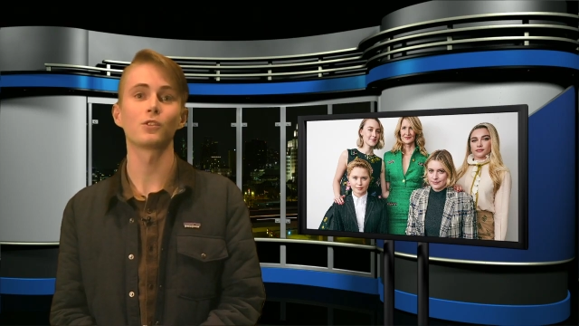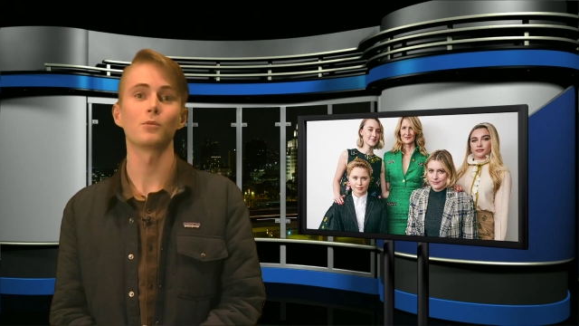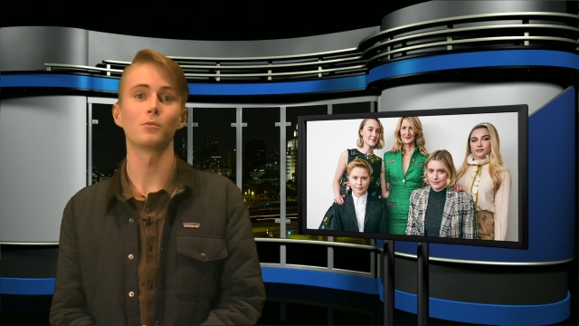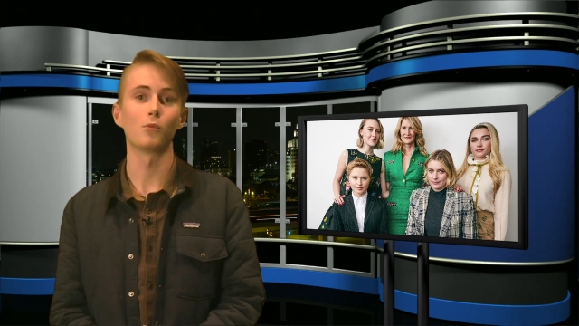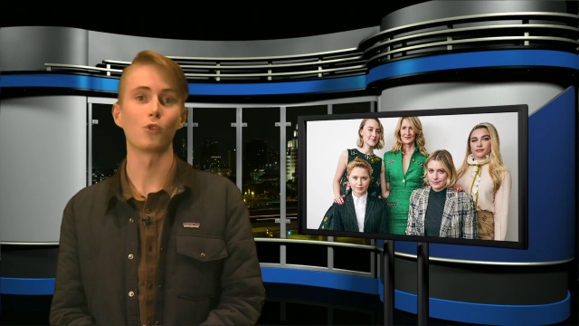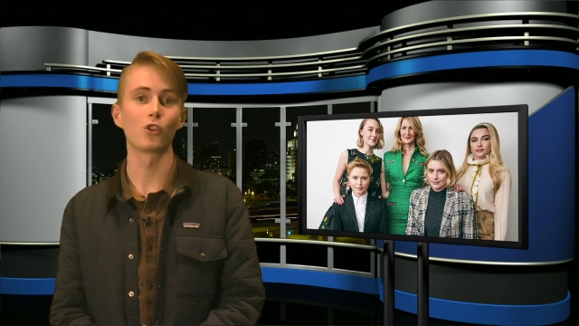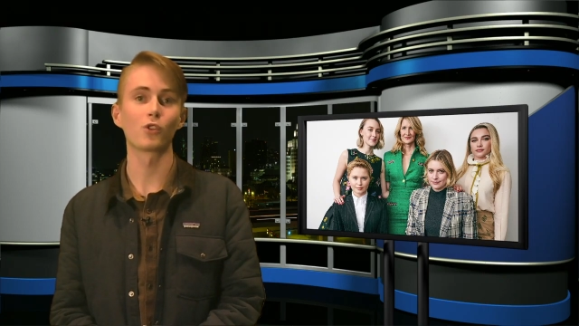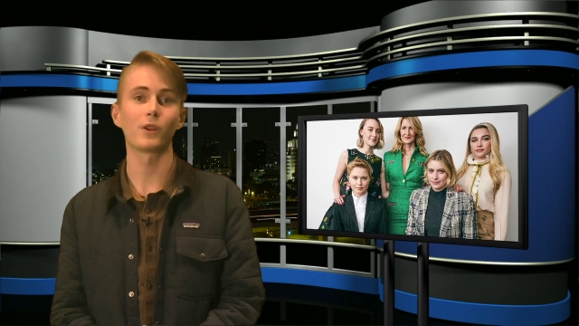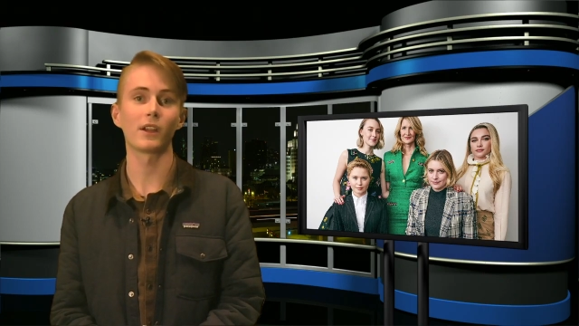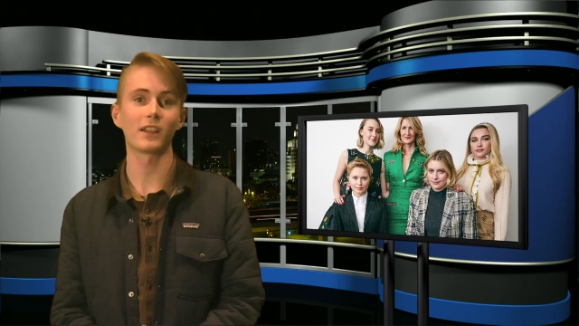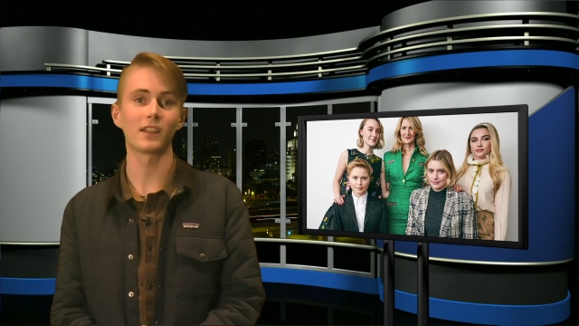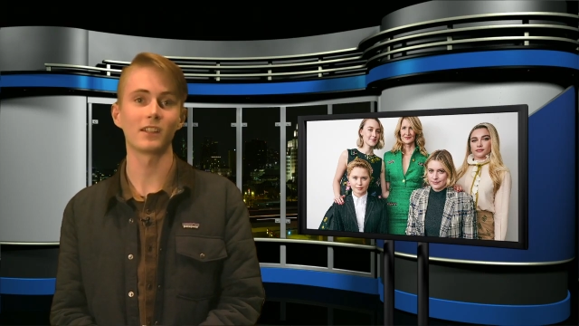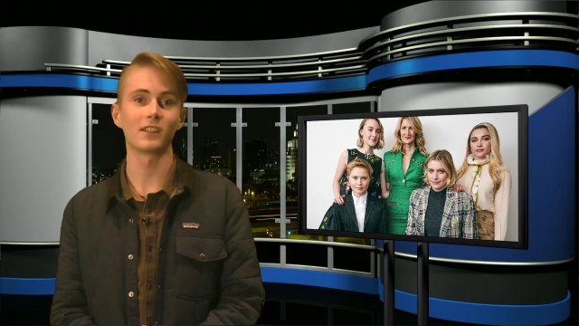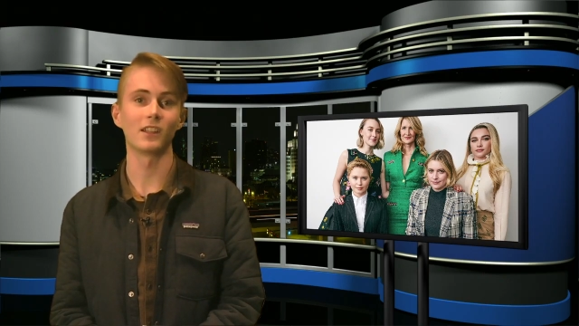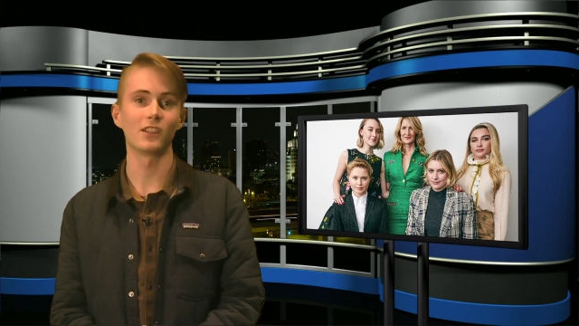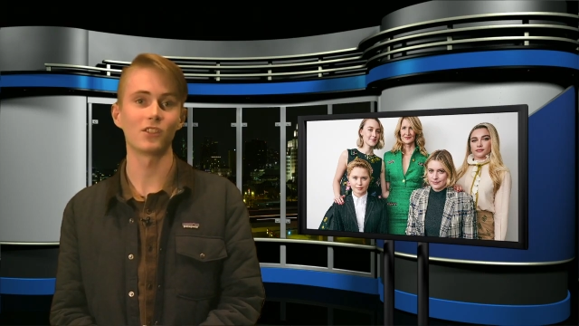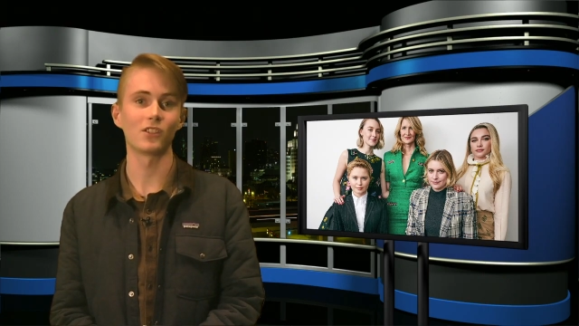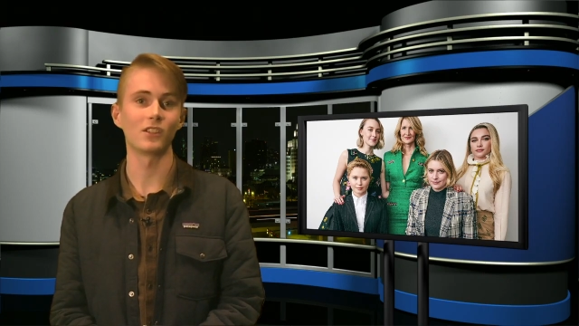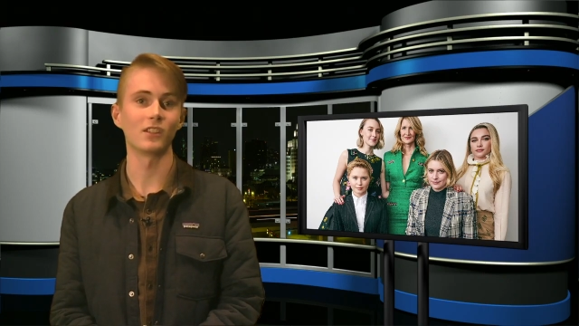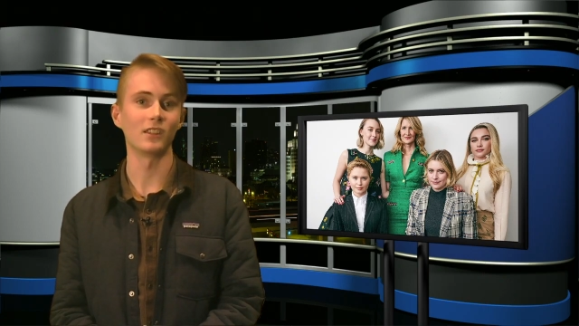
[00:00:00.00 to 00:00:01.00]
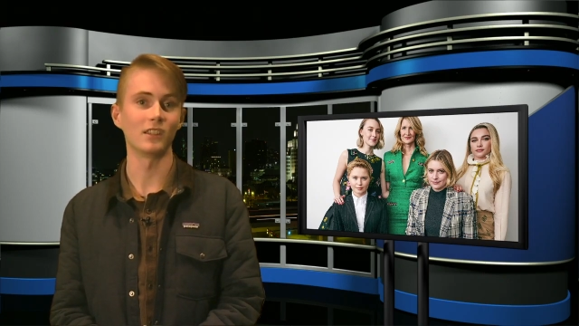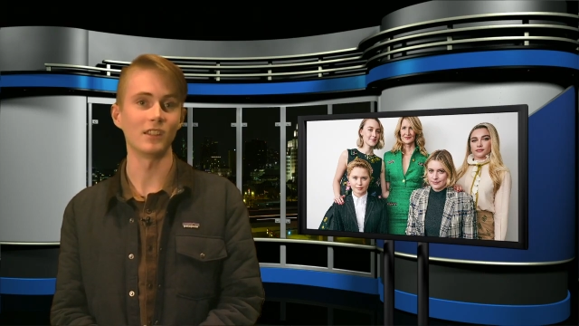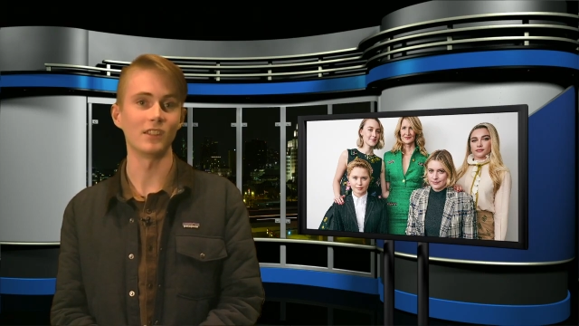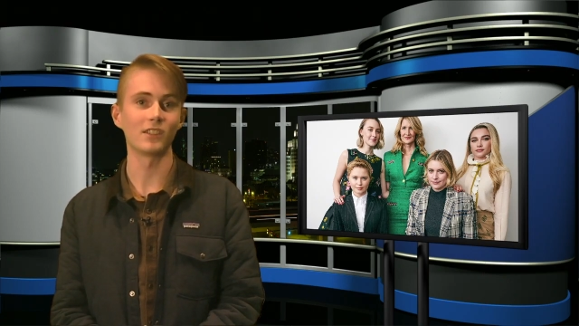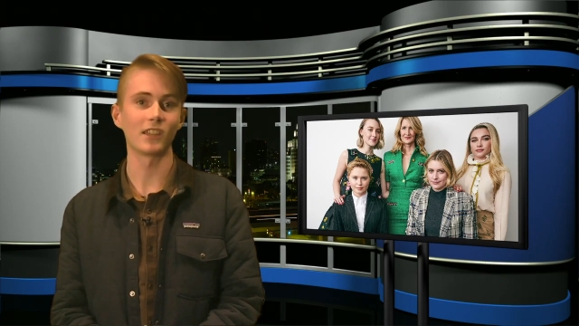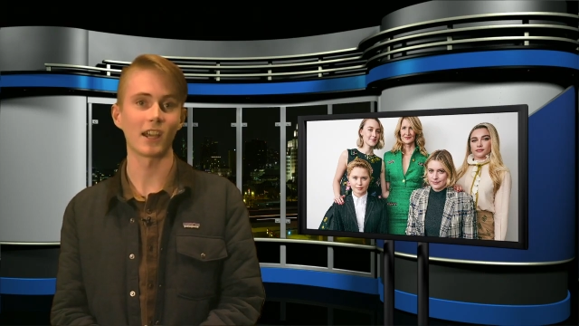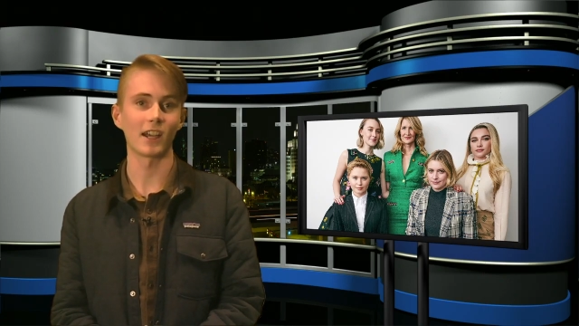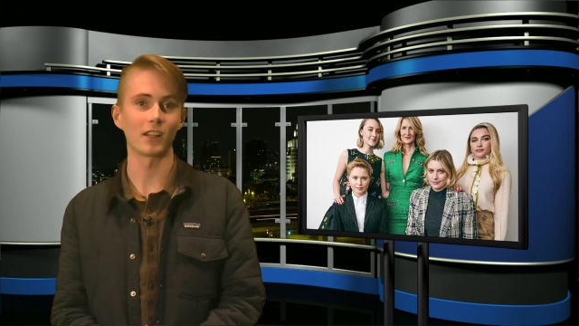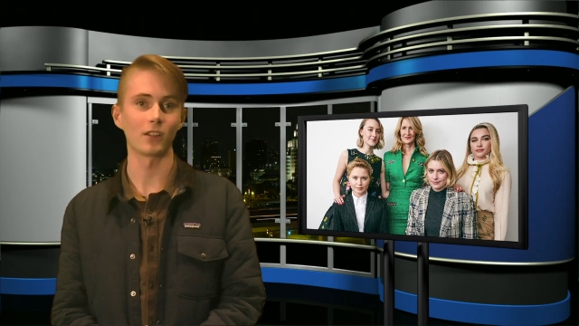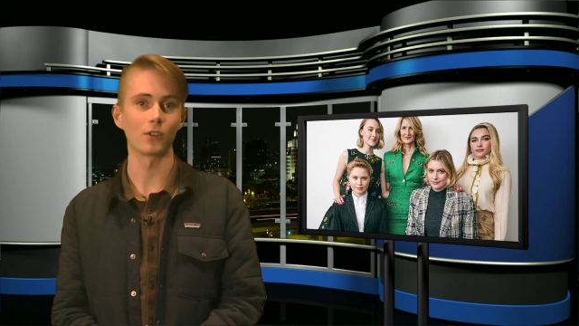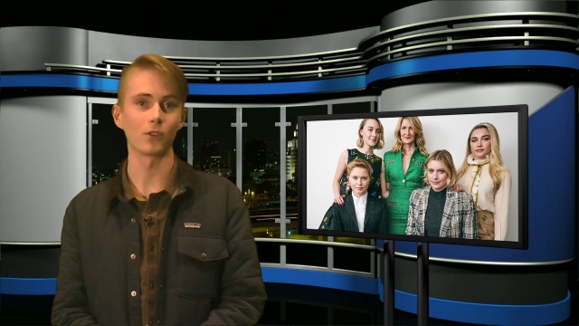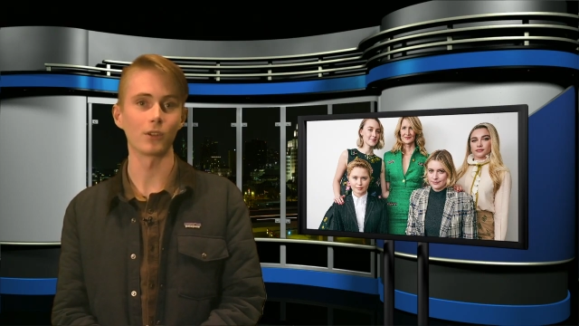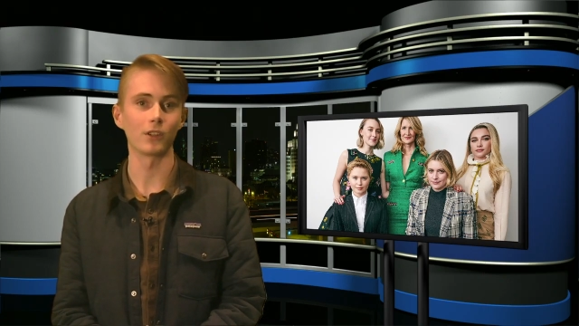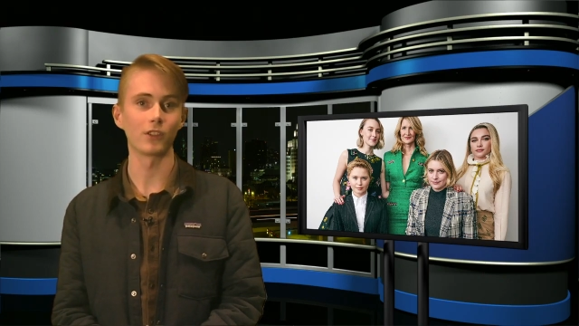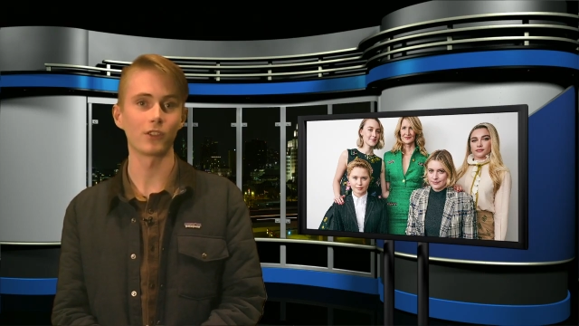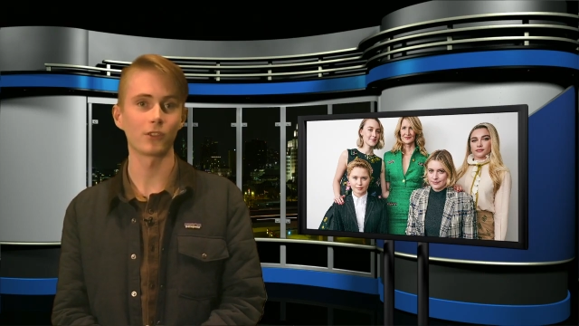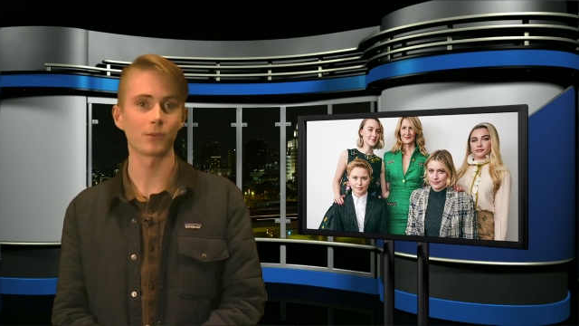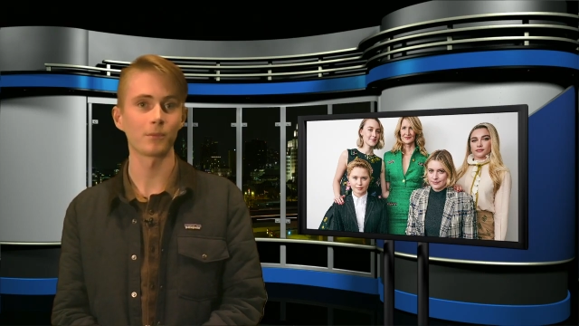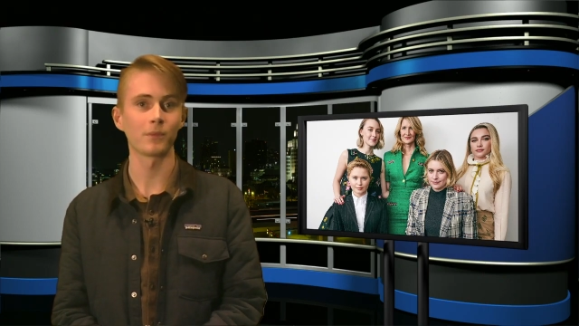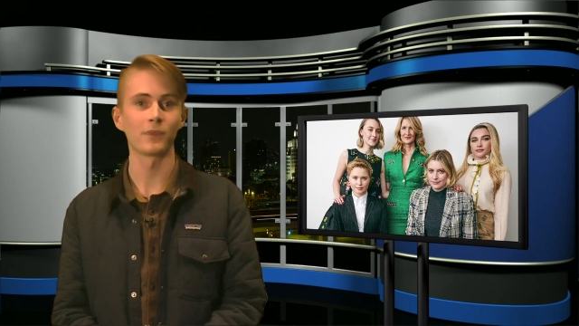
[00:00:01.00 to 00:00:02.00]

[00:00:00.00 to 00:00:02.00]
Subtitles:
more recognition in these categories.